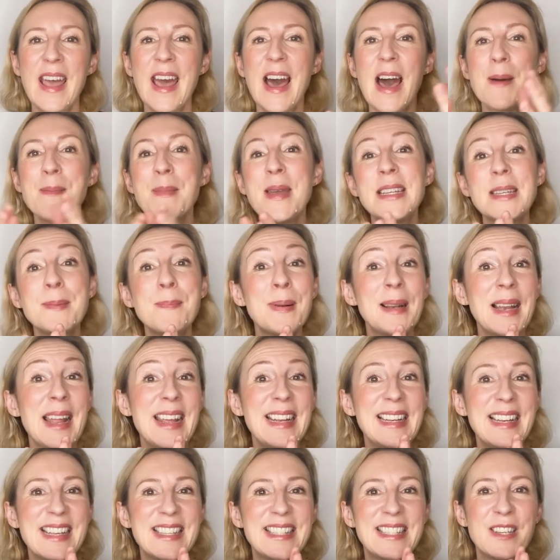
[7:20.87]
I made a
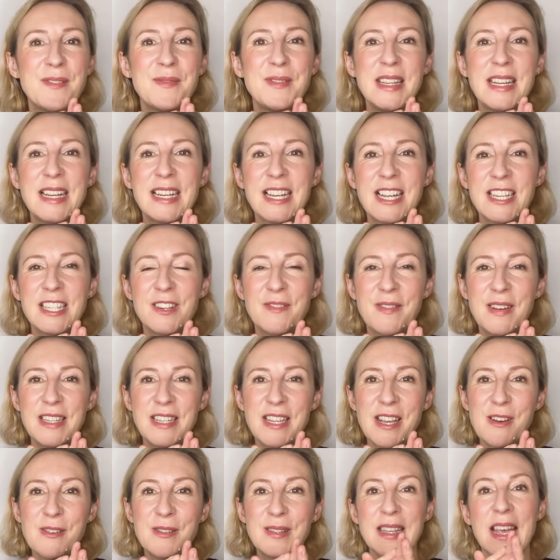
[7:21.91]
playlist of declutter
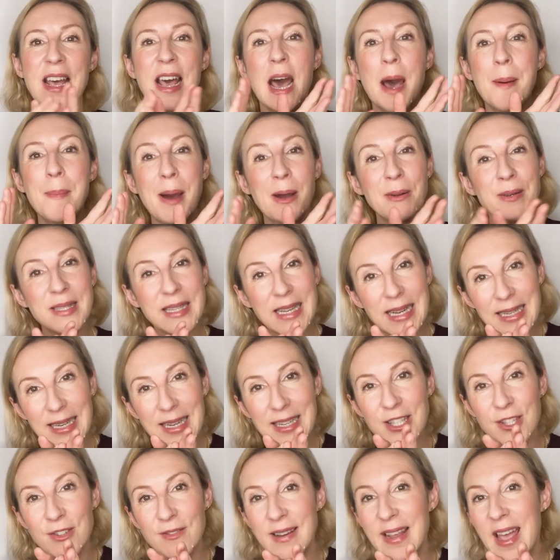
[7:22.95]
videos about
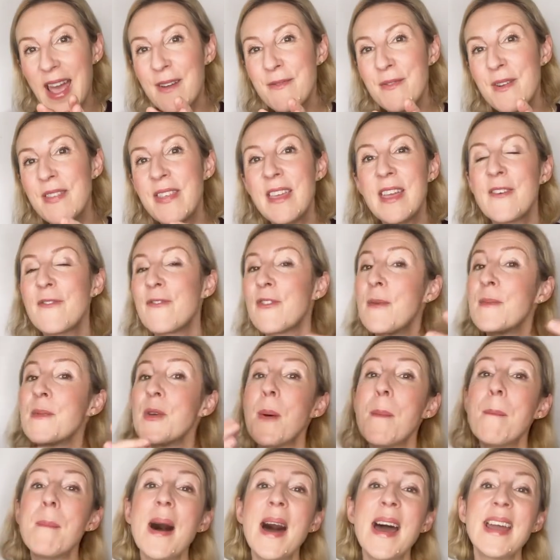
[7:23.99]
decluttering everything from
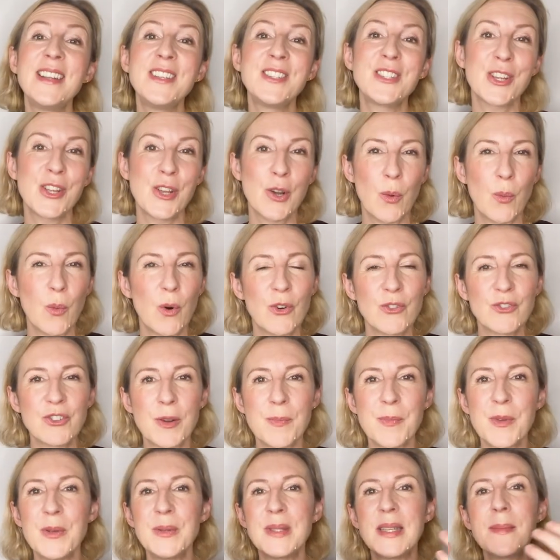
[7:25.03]
your mind to your
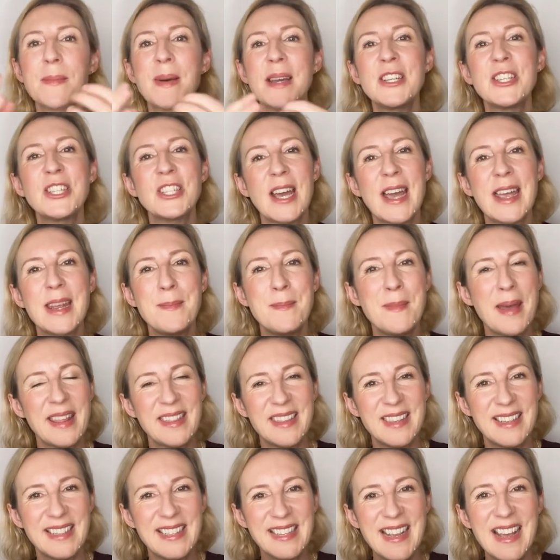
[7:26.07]
wardrobe using my shine
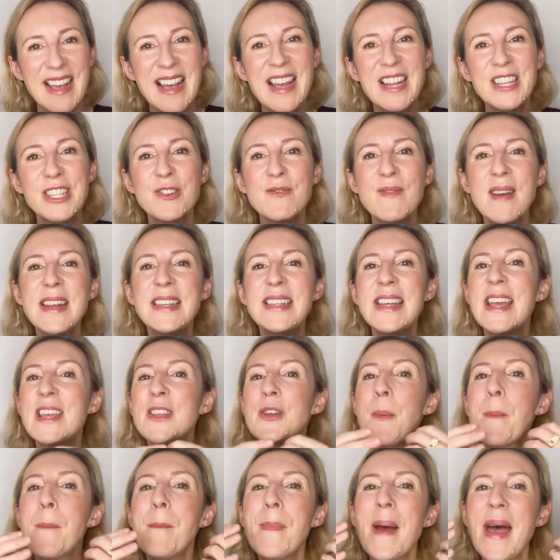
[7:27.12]
method to radiate
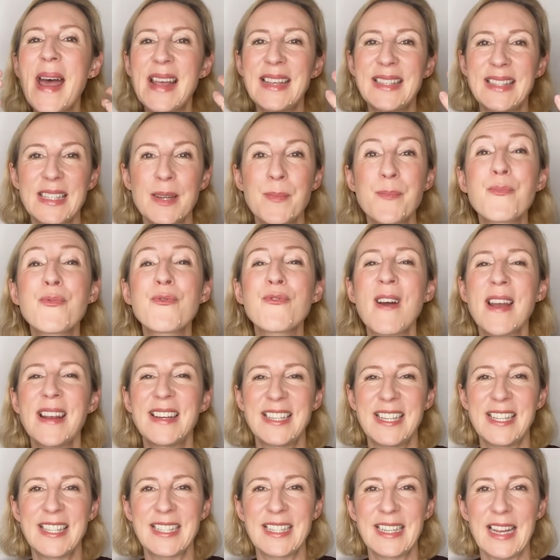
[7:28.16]
your best,
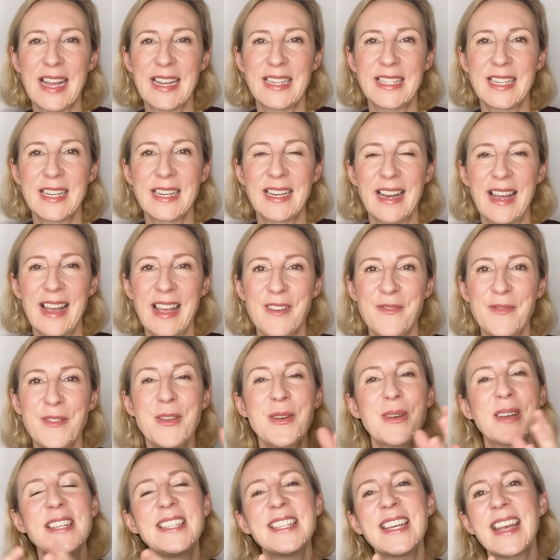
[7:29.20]
brightest light in life.
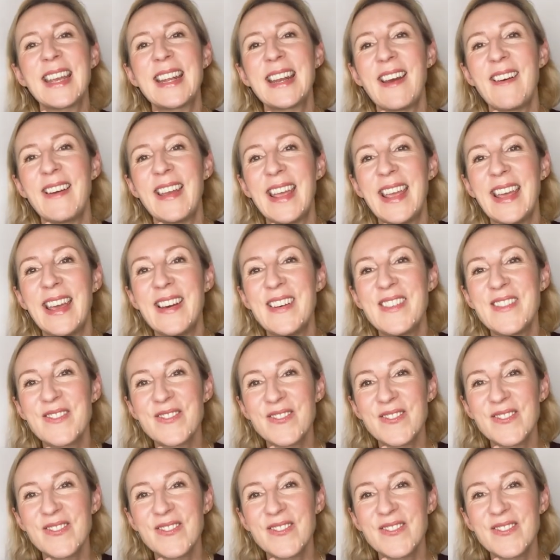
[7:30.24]
You can check it out here.